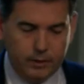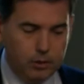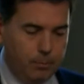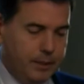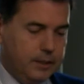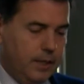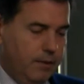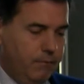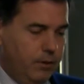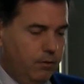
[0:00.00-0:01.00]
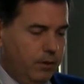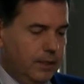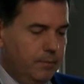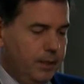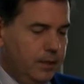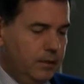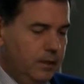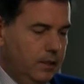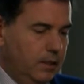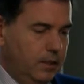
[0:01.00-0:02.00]
topics have already been
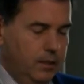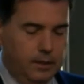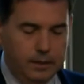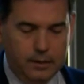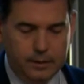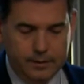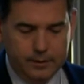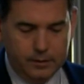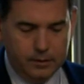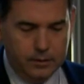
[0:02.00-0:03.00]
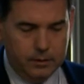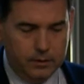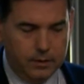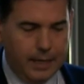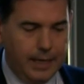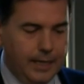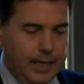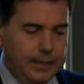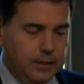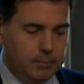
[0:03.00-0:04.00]

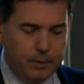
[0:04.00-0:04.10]
highlighted